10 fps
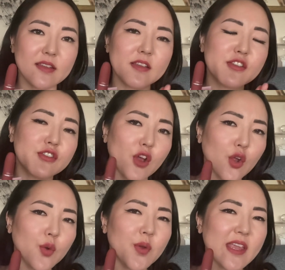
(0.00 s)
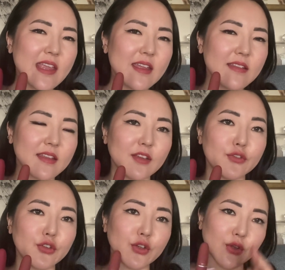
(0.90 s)
it's so easy
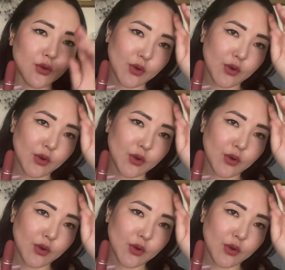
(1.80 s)
to